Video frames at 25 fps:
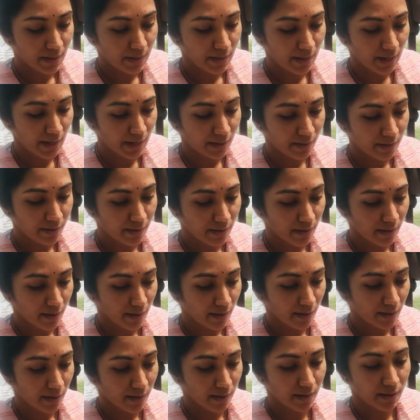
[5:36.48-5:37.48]
get
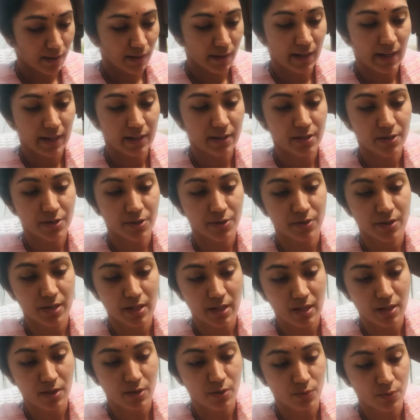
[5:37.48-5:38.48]
to
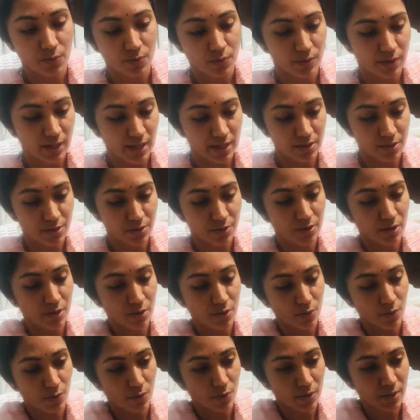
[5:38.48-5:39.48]
the
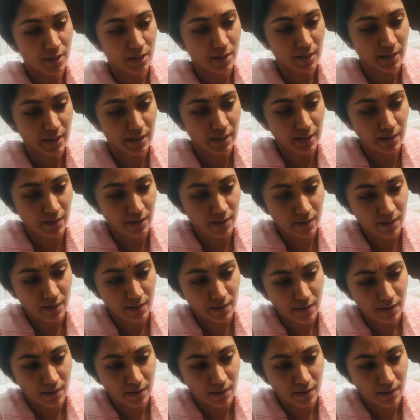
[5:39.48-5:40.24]
node here